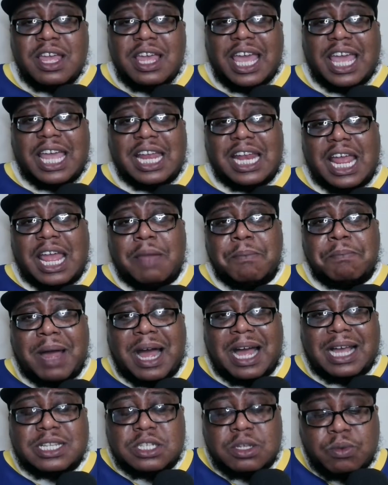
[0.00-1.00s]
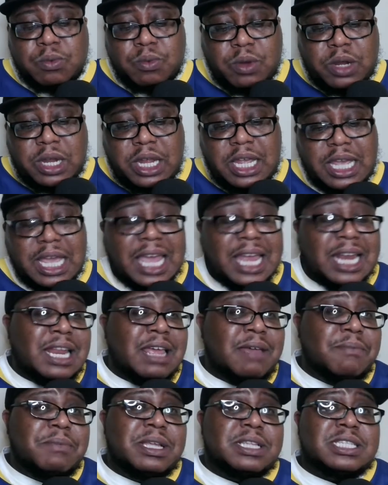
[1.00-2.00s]
in a boxing ring. And
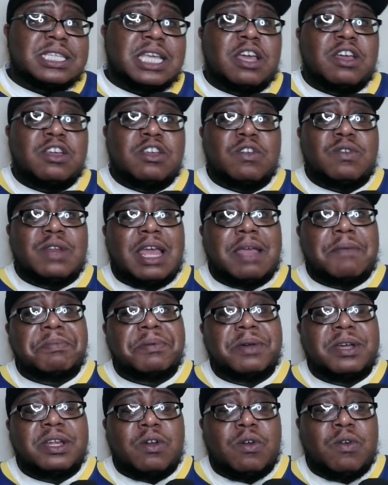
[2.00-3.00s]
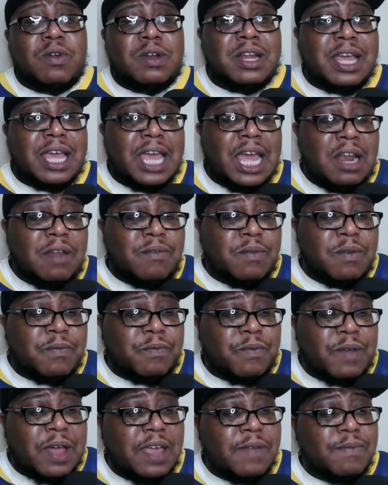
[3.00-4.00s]
let me tell you, they put on a hell of a
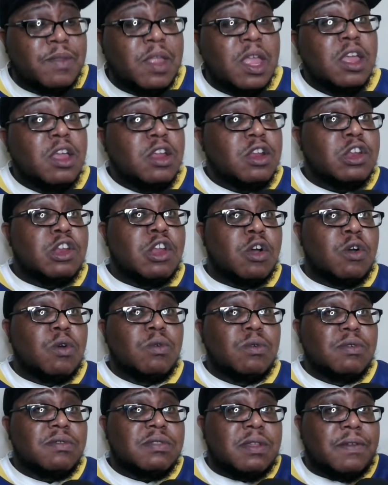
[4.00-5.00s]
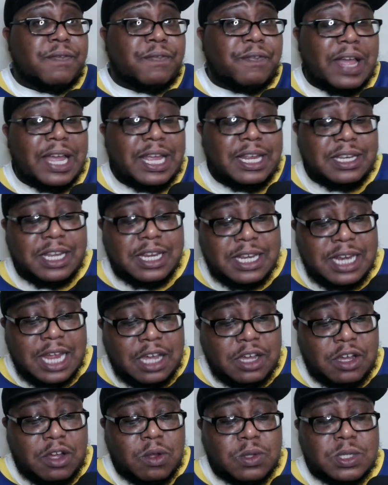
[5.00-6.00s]
fight. No, the fight did
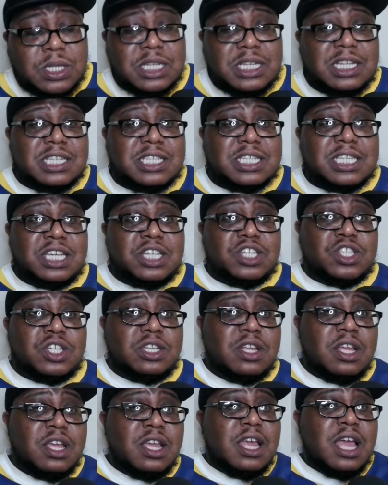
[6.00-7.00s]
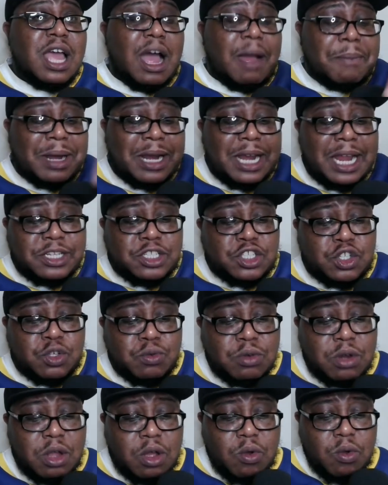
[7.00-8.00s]
not go to decision. I'm going to let you
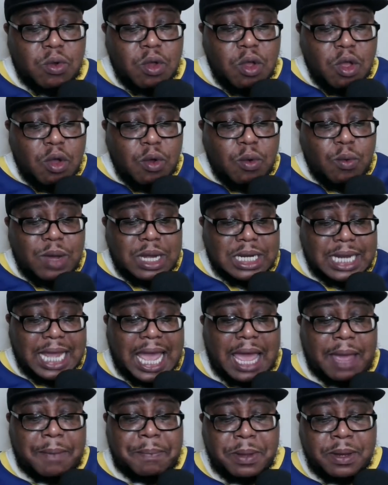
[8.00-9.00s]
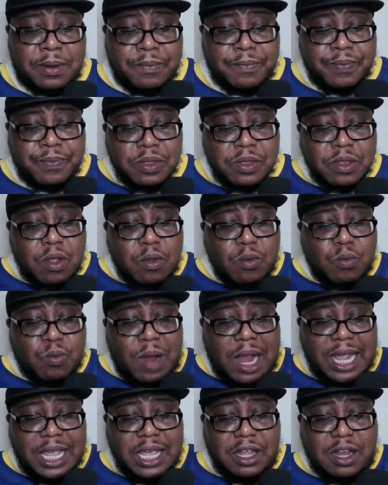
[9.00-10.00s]
know what happened.
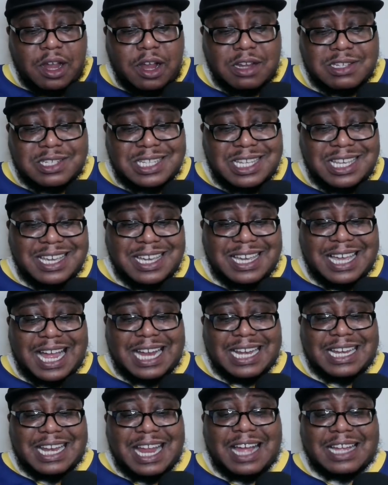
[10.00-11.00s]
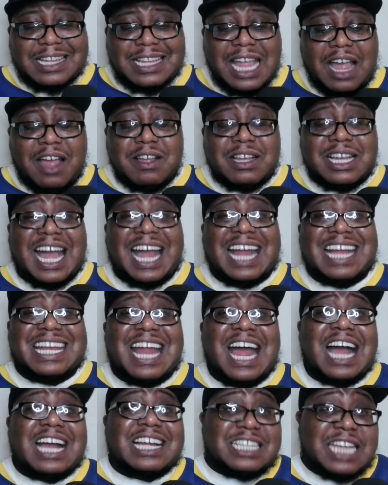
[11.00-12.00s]
Ryan Garcia got knocked
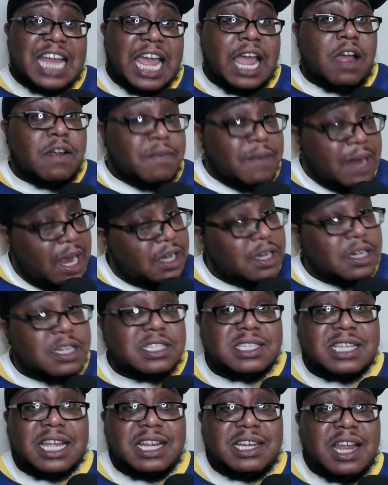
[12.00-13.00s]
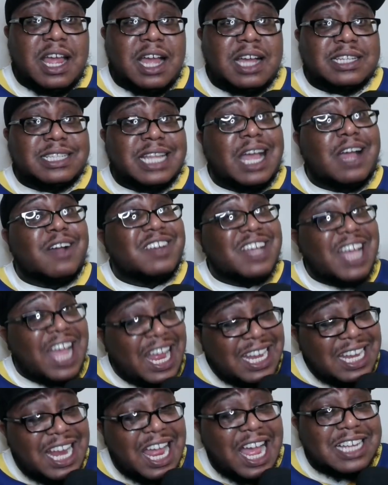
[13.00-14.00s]
down. Not going to say knocked out.
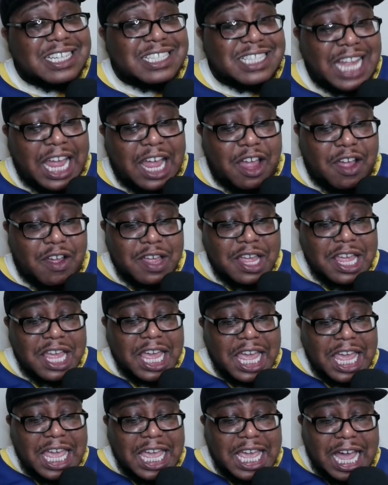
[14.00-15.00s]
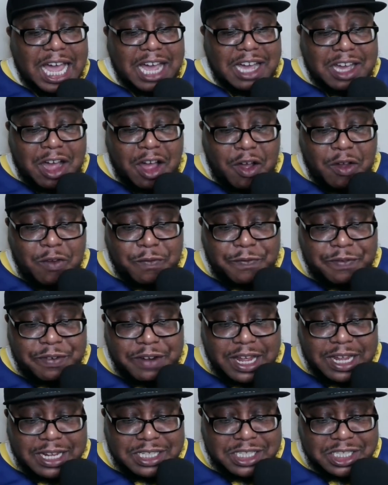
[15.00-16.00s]
Got knocked down. He got caught
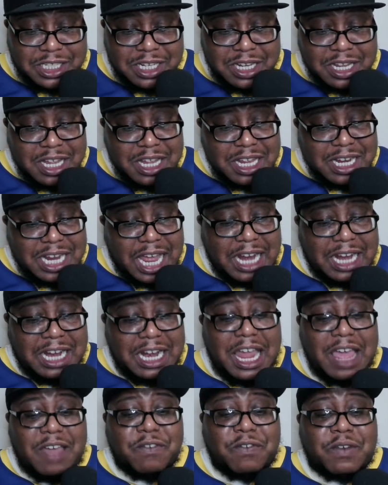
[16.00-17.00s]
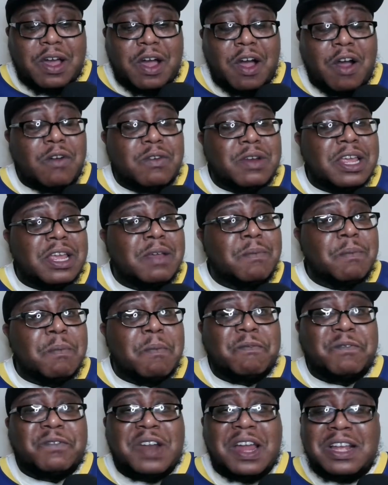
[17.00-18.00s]
flush. That left caught him
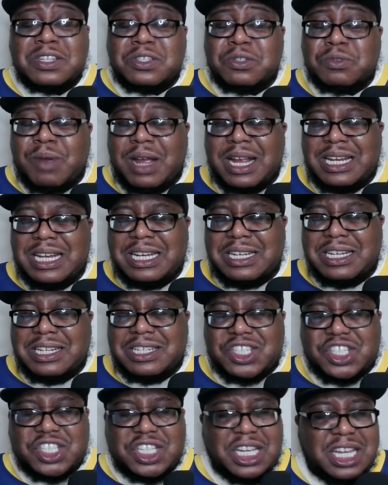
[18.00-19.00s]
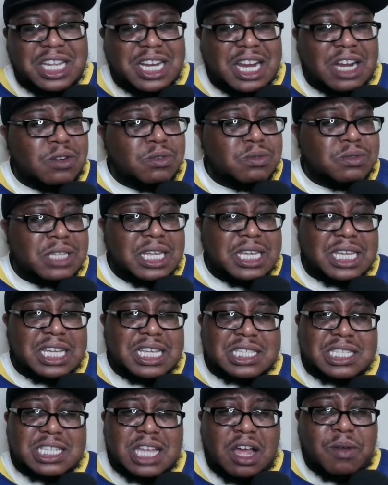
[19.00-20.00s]
flush right in the chin. I don't think he
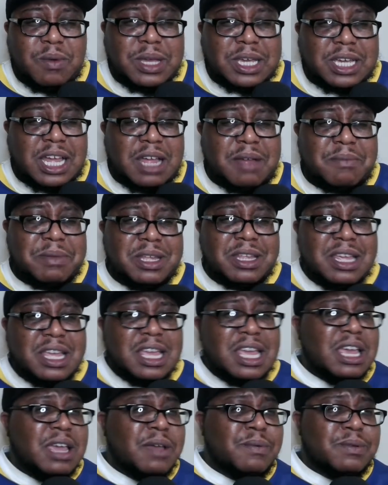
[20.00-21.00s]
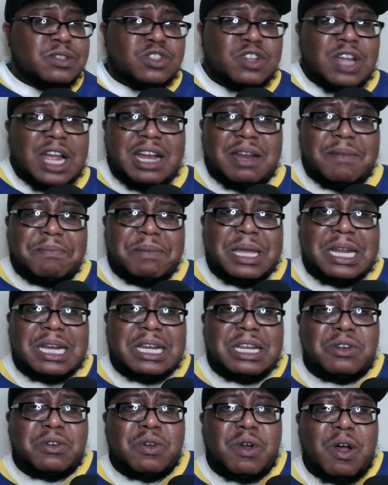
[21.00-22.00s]
saw it coming. He was trying to be a
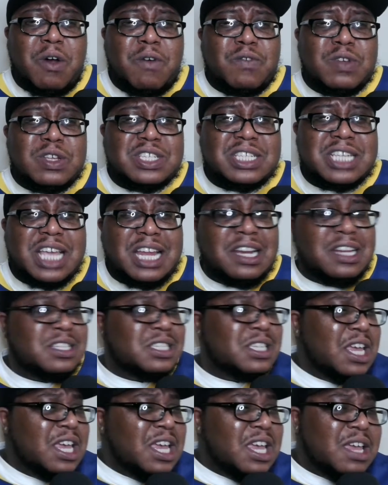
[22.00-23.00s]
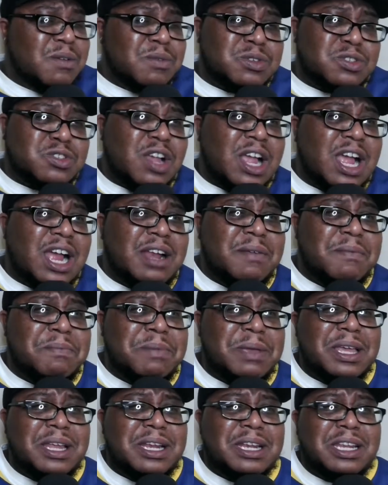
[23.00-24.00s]
little overzealous. He was trying to
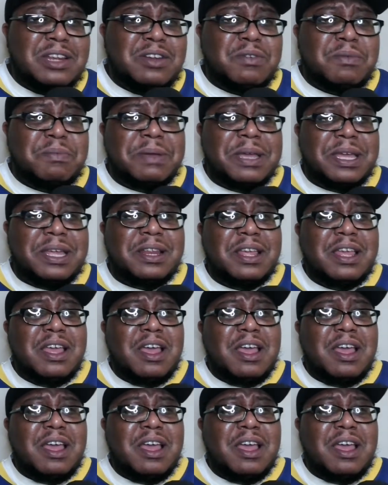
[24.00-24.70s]
be a little bit,